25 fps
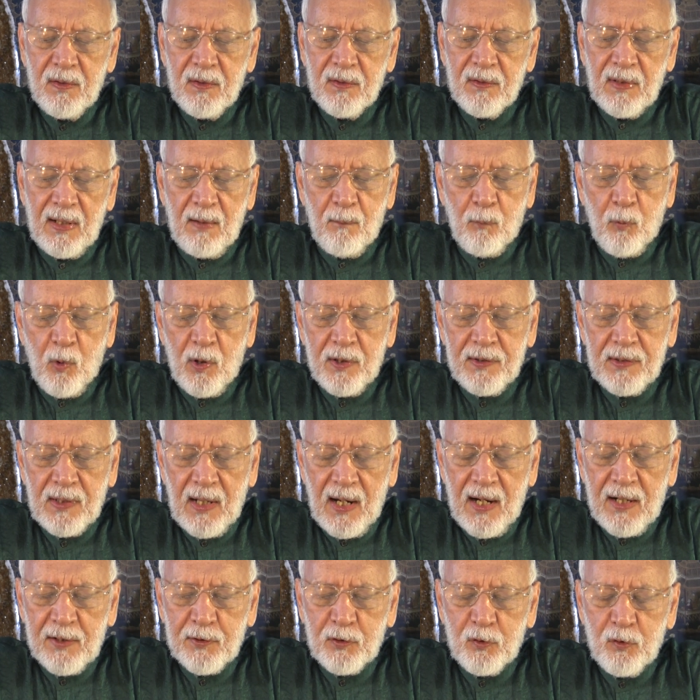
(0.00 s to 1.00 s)
Avoid
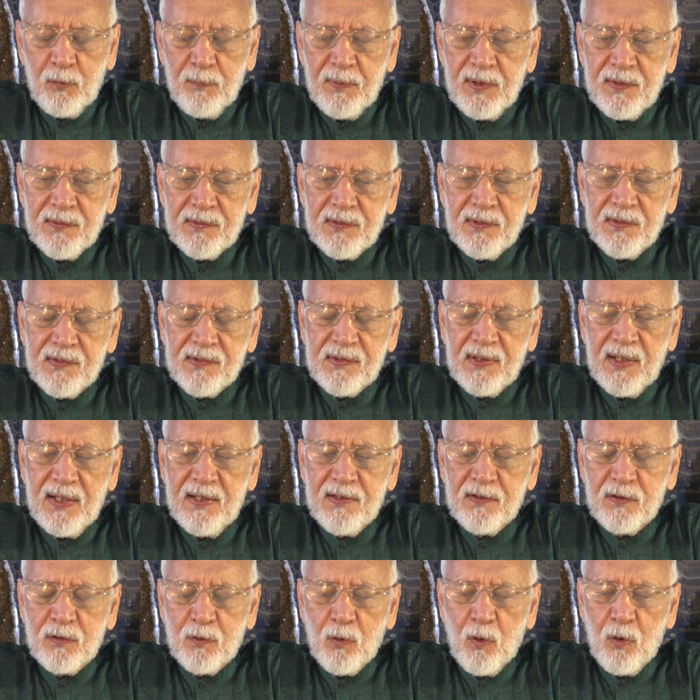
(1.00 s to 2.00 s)
arguments, it
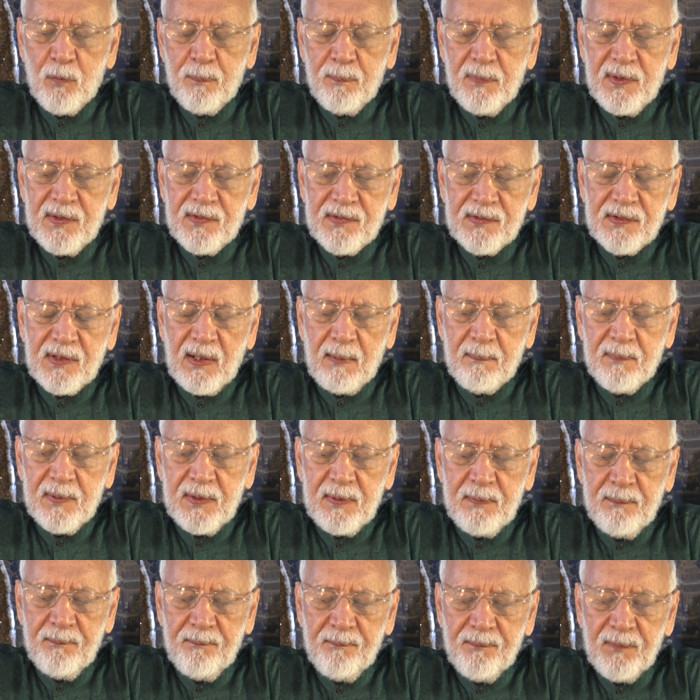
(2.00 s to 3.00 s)
says. Don't be
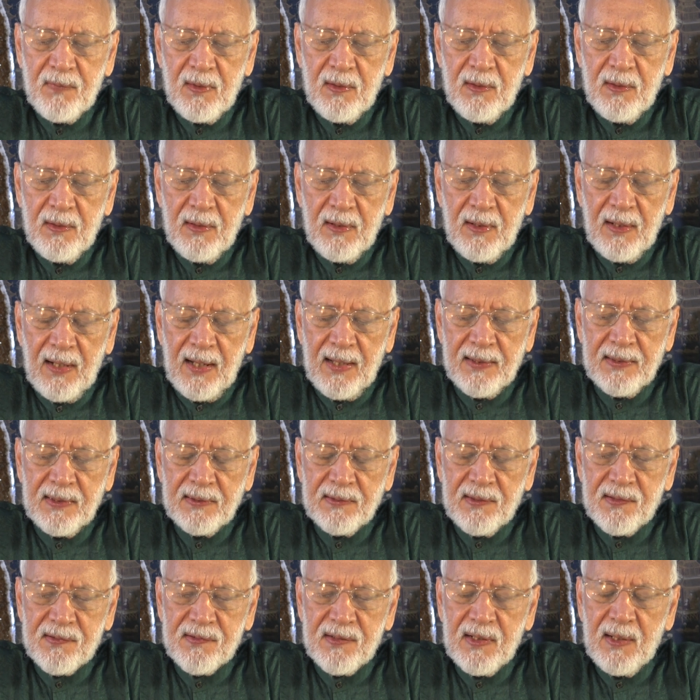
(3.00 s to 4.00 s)
stubborn. And
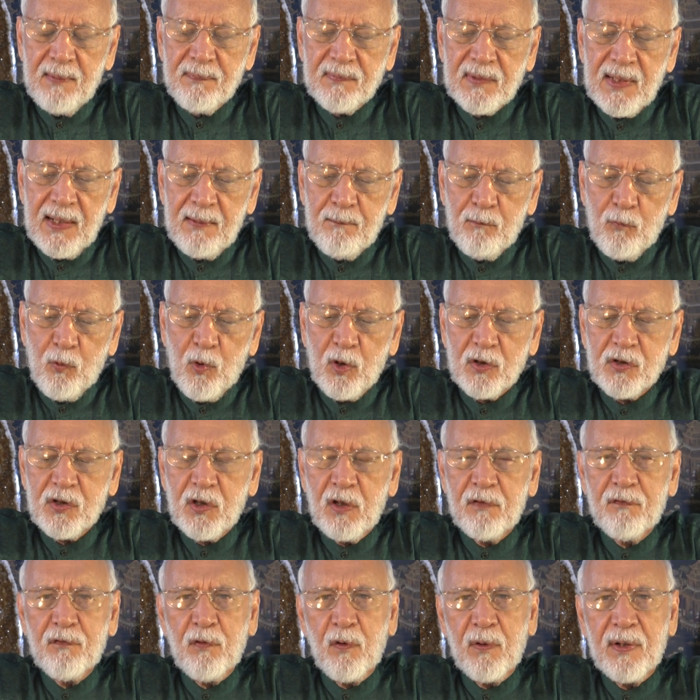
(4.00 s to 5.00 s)
at the same time, watch
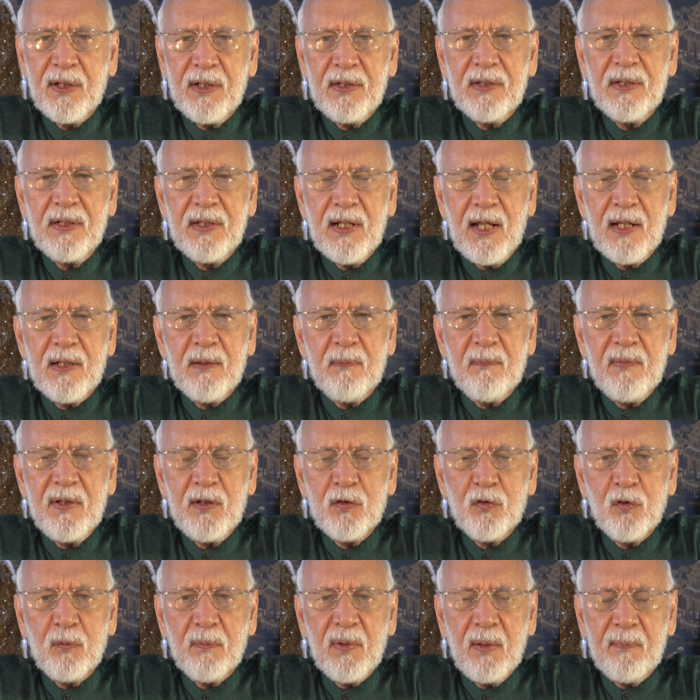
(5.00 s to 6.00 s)
out for hidden
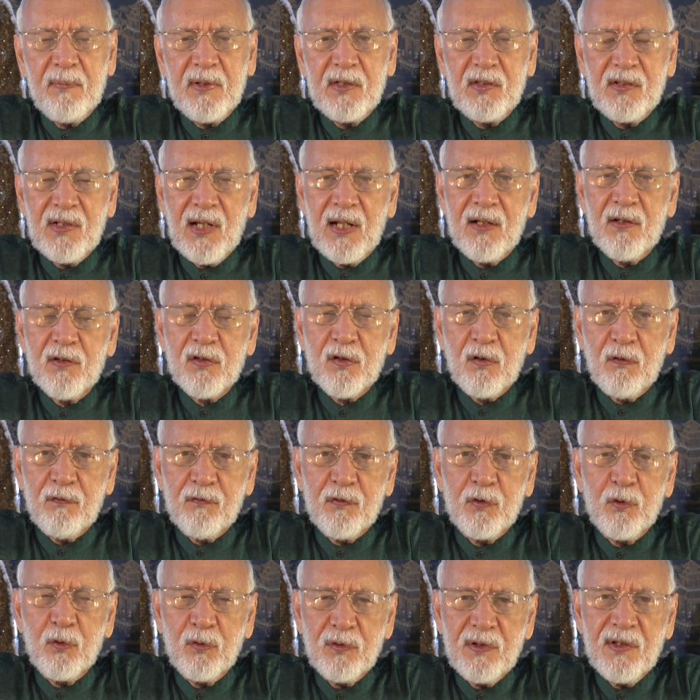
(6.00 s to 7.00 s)
enemies who may be jealous
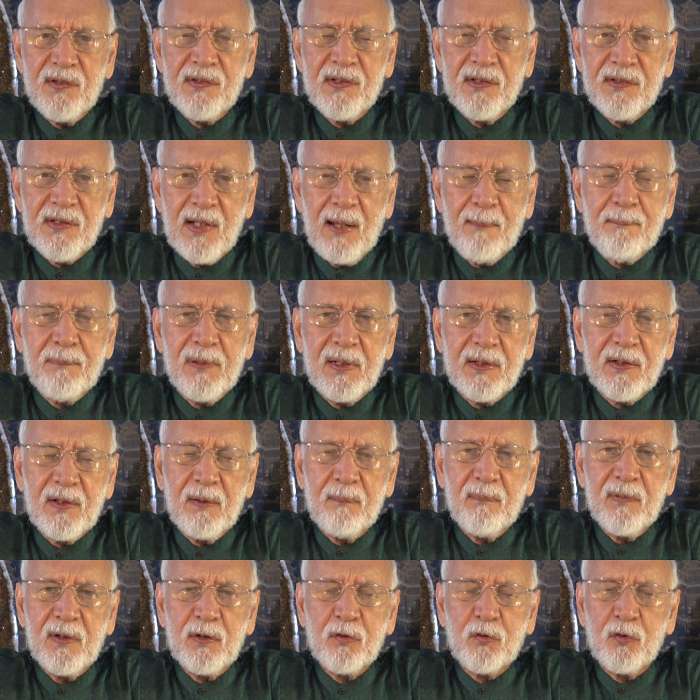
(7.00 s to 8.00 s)
of you. This is
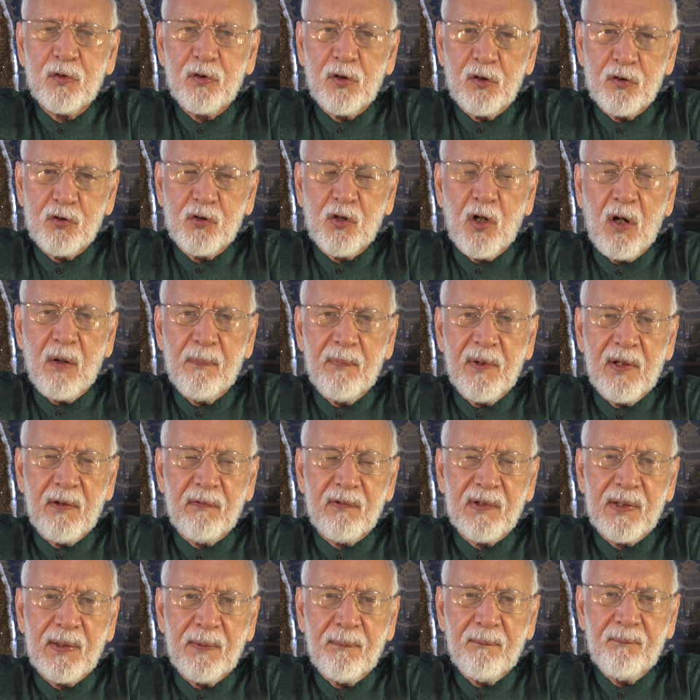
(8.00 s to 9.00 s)
applicable to your job
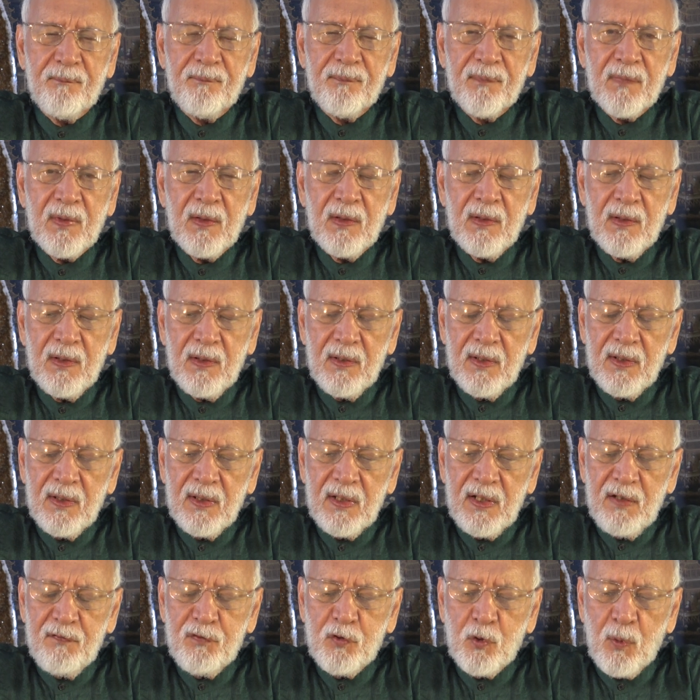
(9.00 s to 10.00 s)
area.
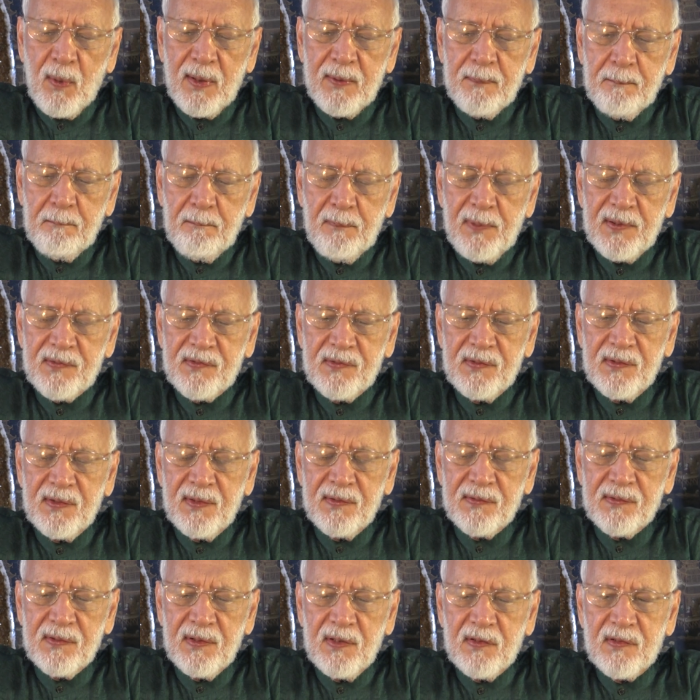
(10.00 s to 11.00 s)
If you are in
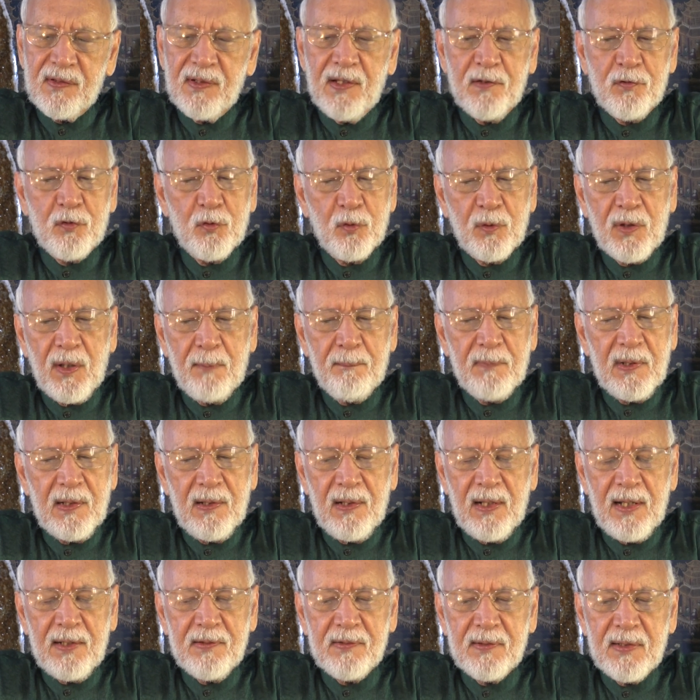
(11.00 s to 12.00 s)
business, it says you can be
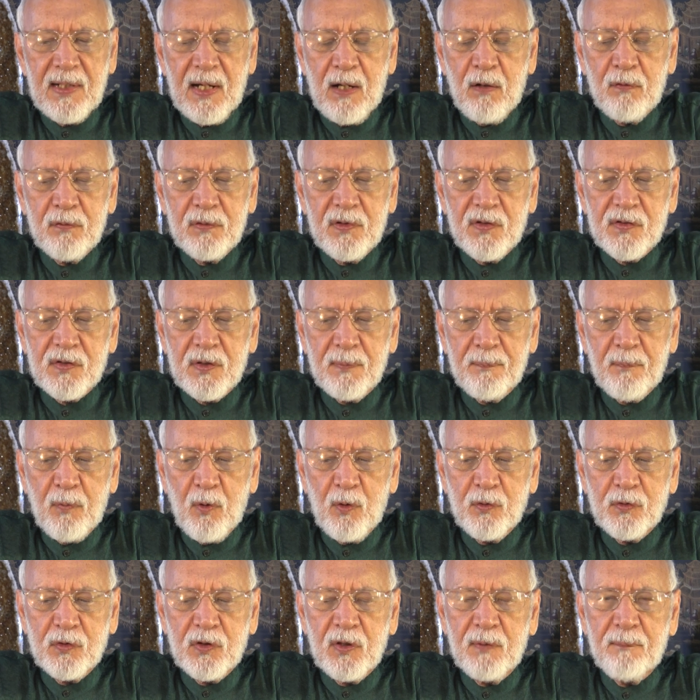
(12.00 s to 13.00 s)
let down,
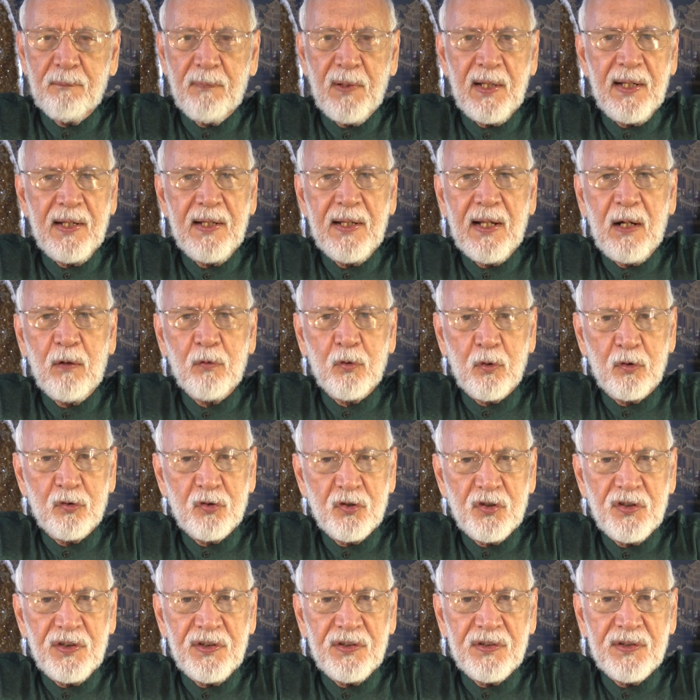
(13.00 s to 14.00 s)
disappointed, played out or
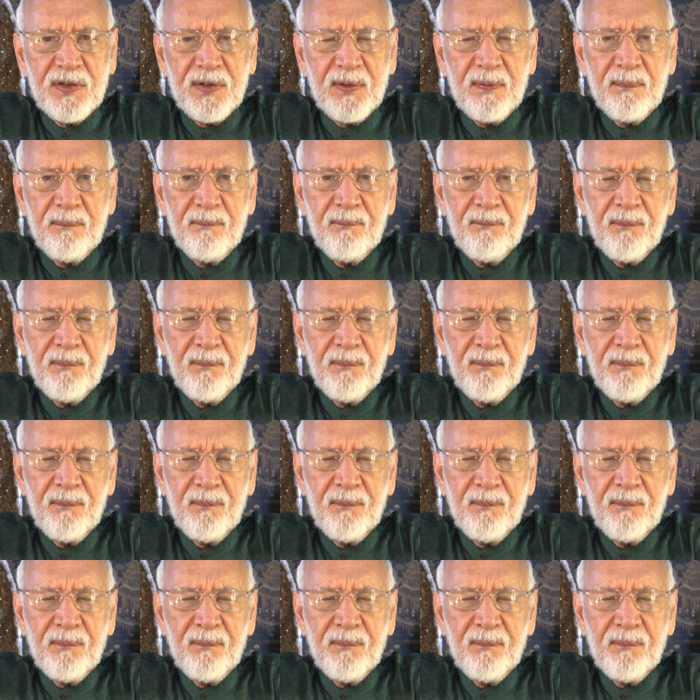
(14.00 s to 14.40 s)
cheated.